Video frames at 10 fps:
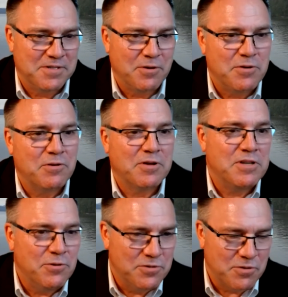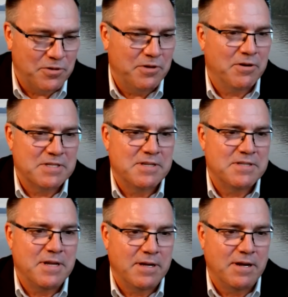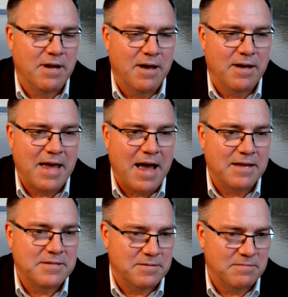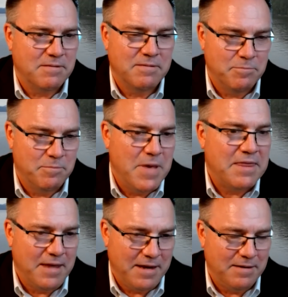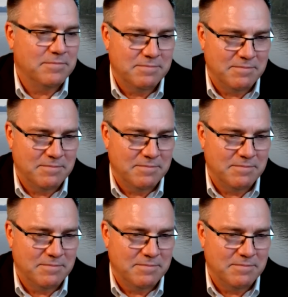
So you can use all your existing gas and methane,